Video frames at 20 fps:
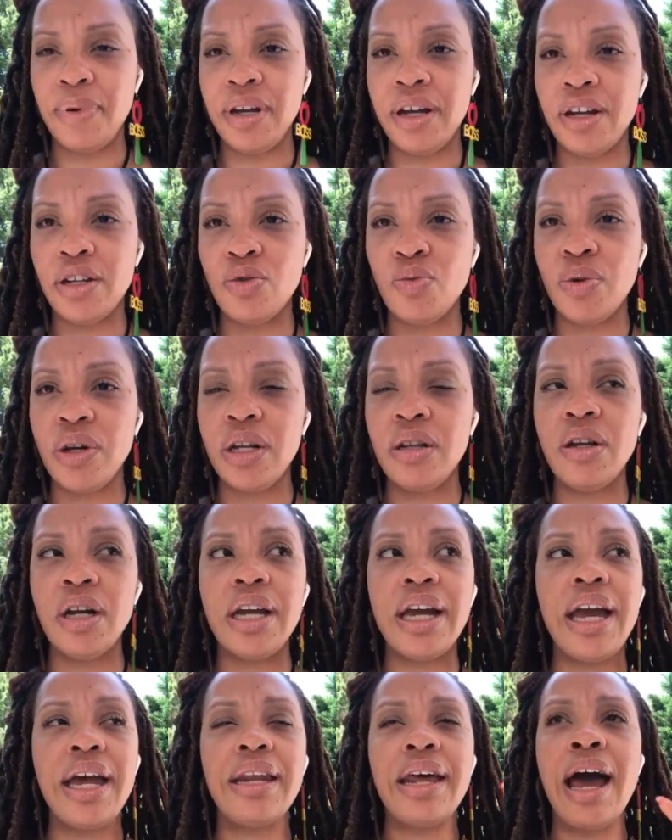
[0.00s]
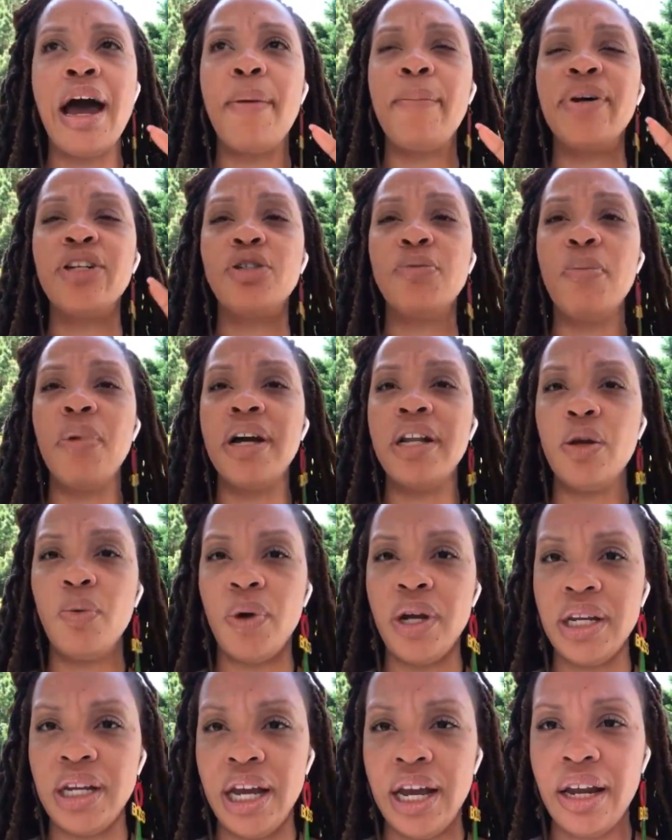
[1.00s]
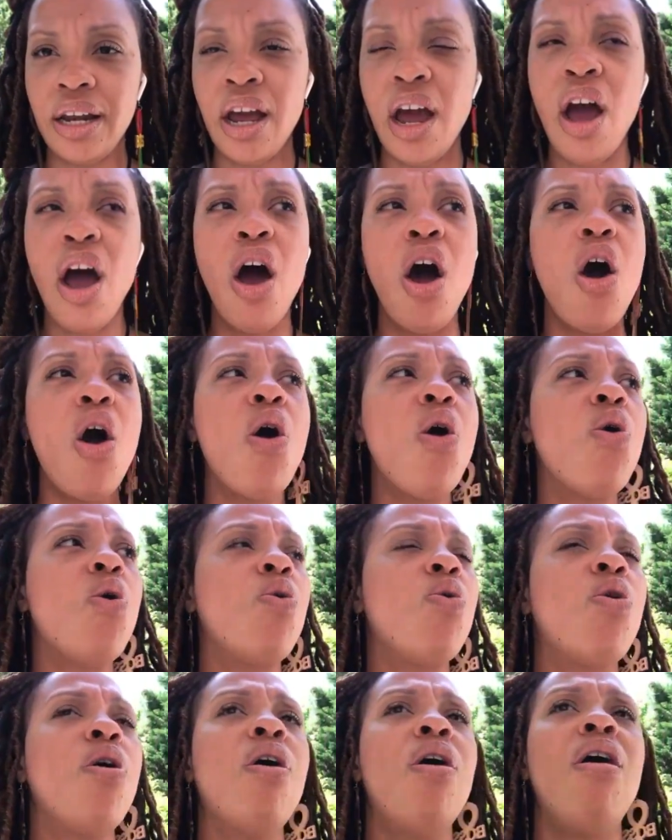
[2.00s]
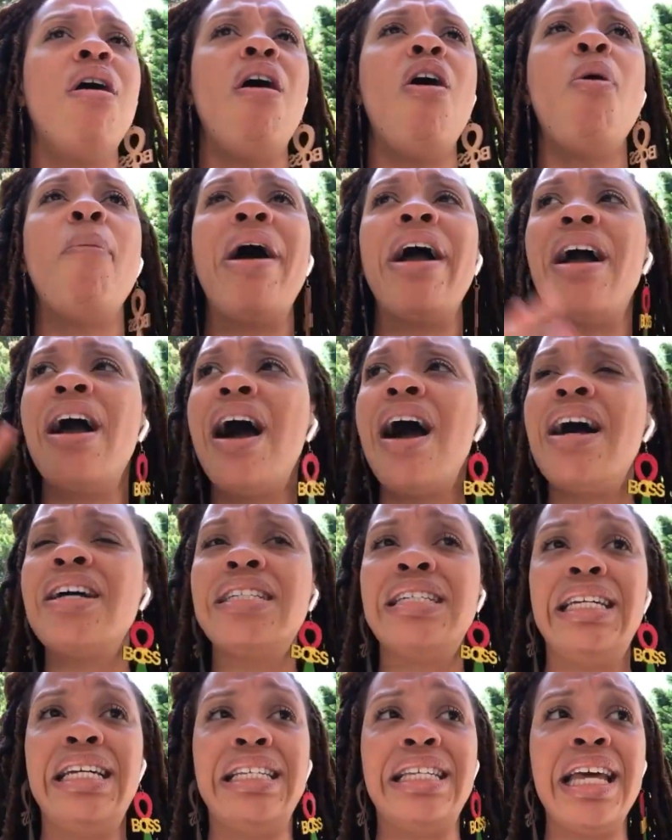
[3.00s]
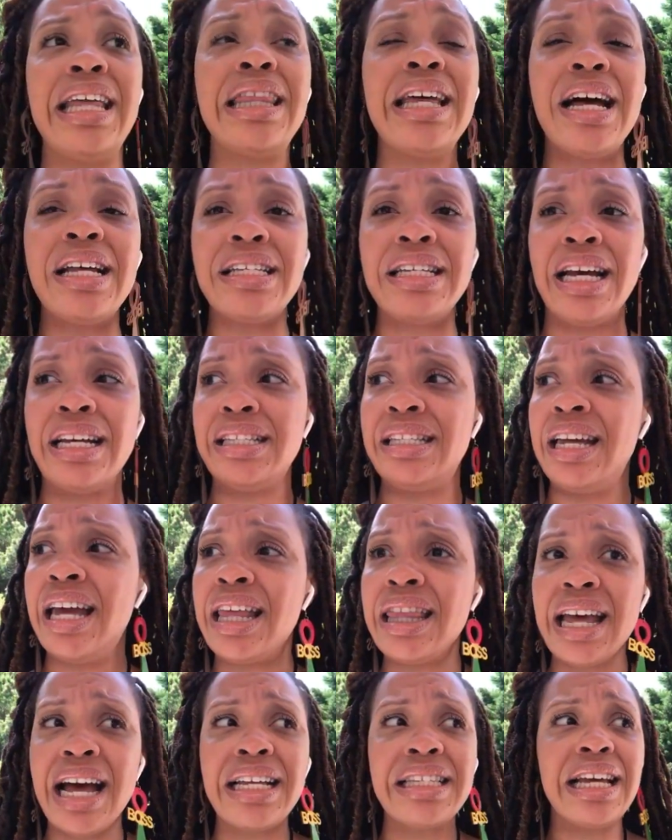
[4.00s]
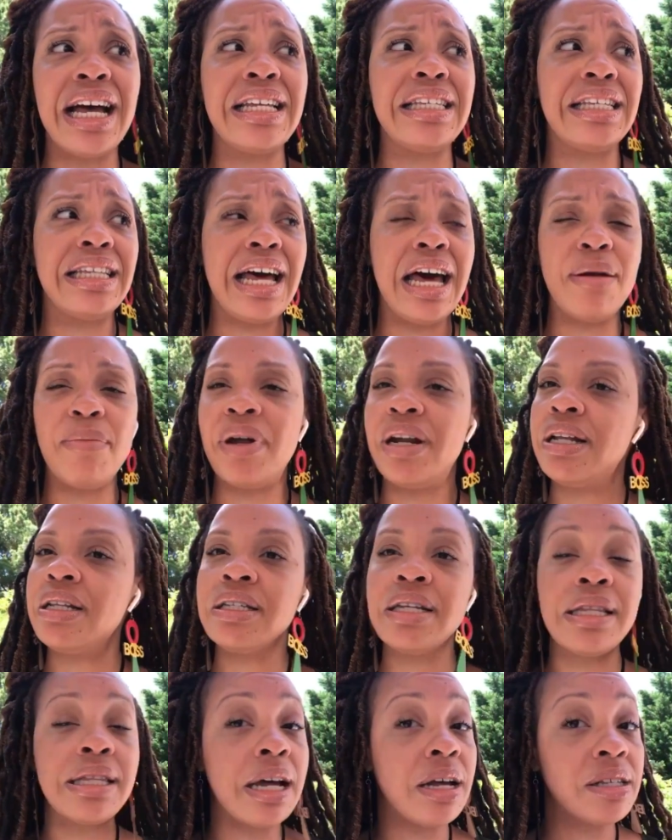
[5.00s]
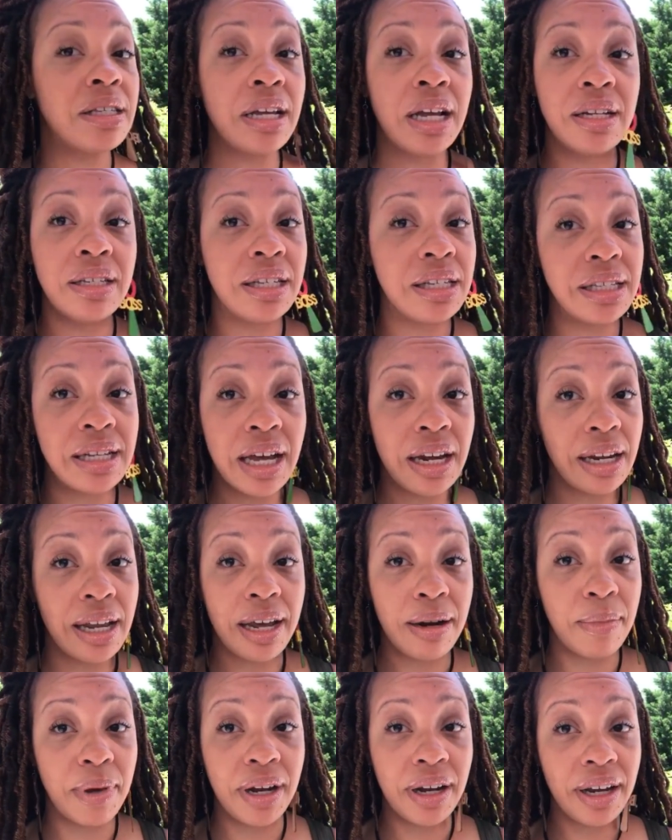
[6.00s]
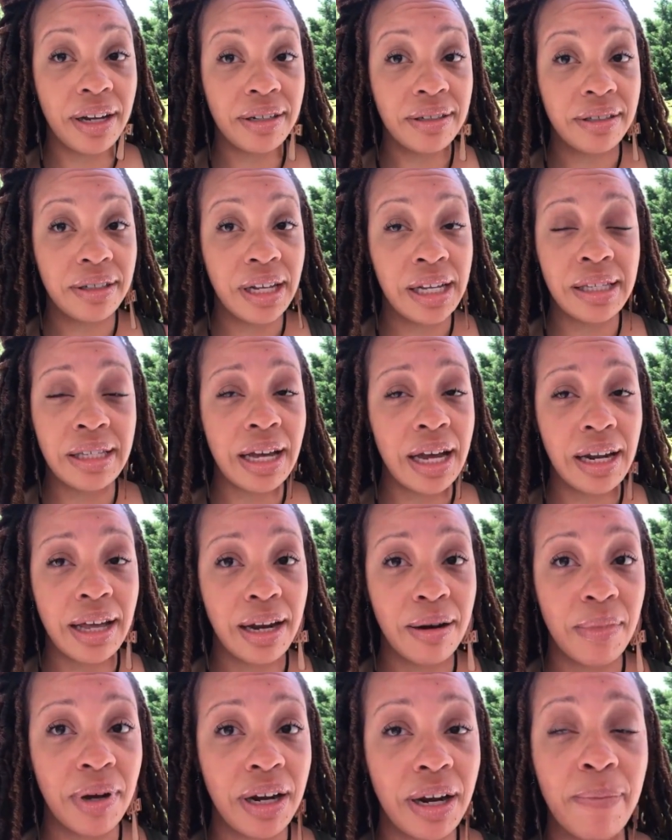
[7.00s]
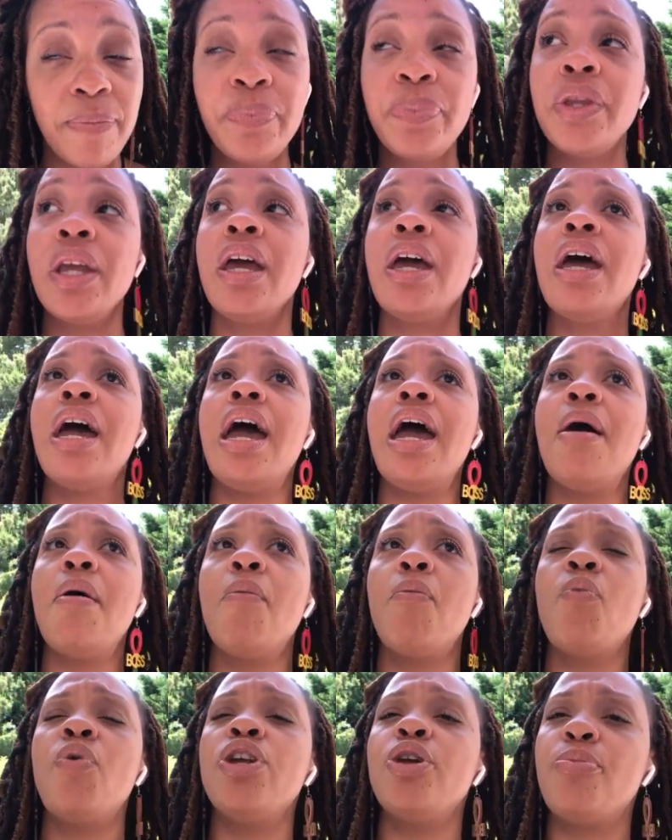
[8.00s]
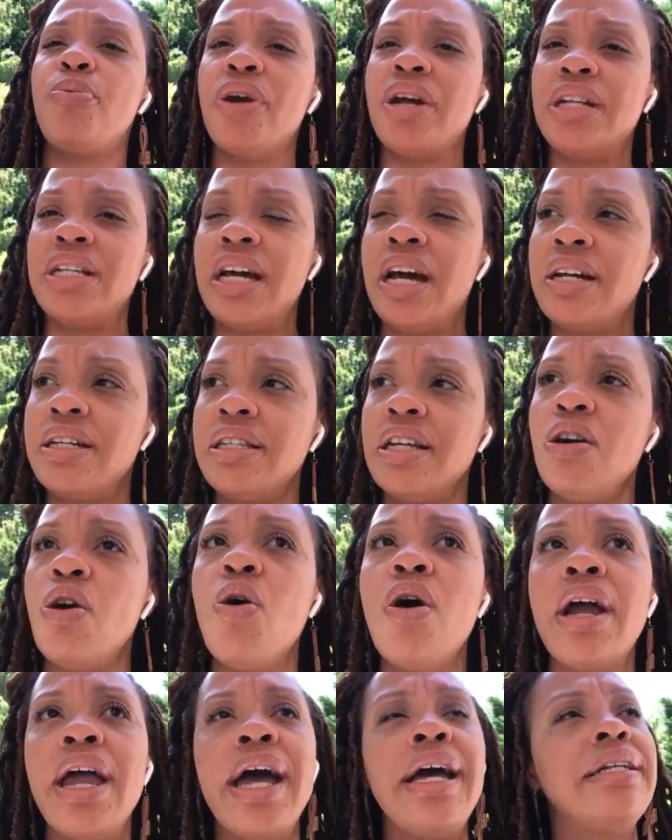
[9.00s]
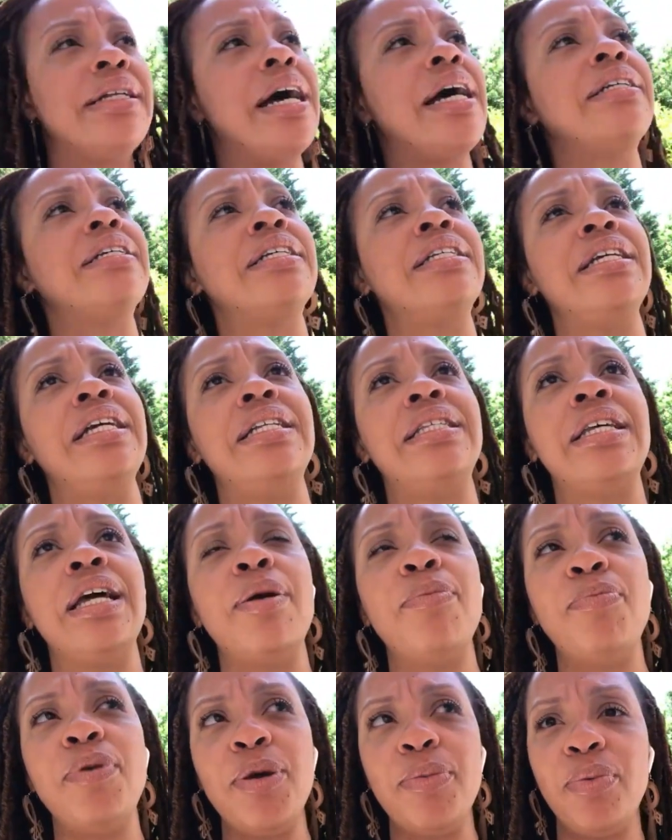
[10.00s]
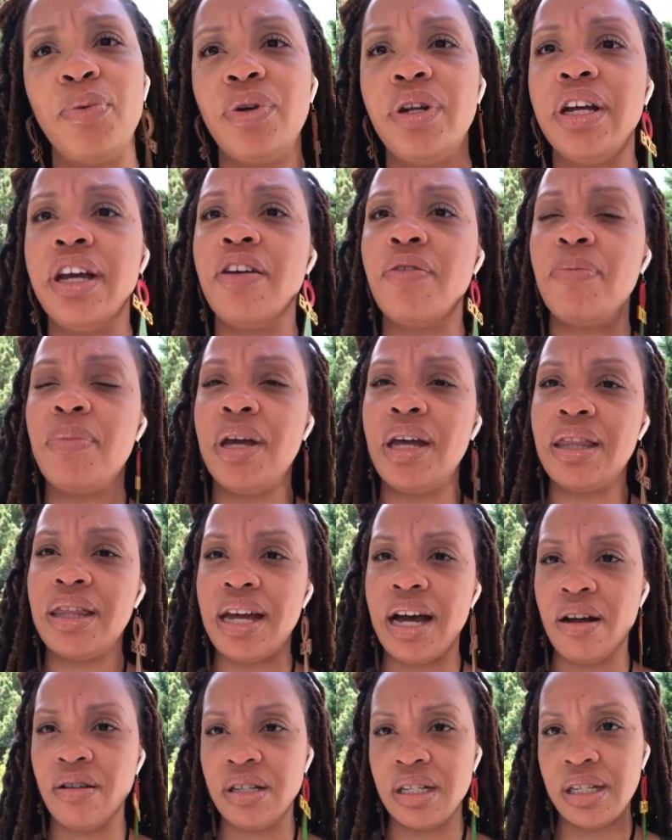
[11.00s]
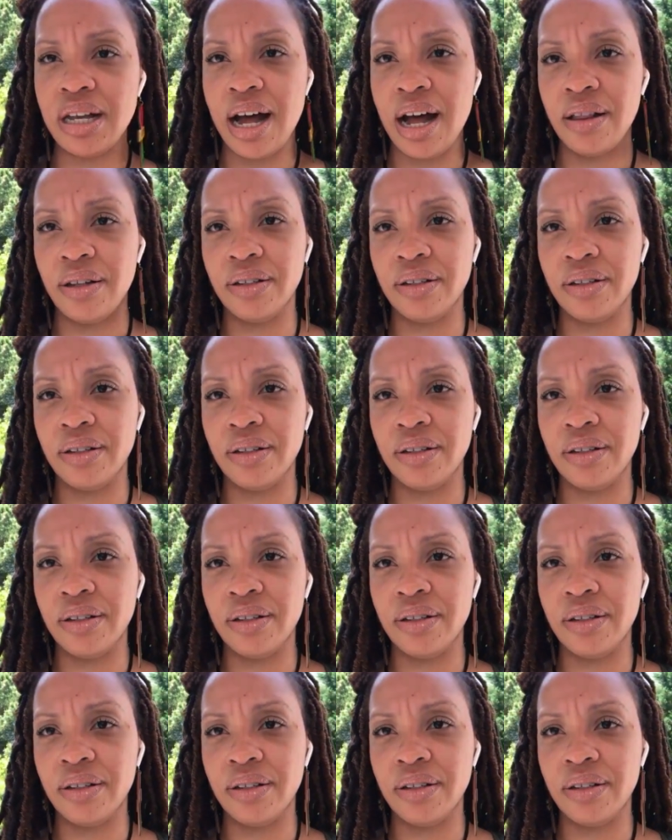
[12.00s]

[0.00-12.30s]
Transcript: because we look at how much money we need. Oh my gosh, I need $10,000. $10,000 is a lot of money. $10,000 is not a lot of money. It's not a lot of money. When you break it down and say, oh, okay, I just need 10 people to give me $1,000.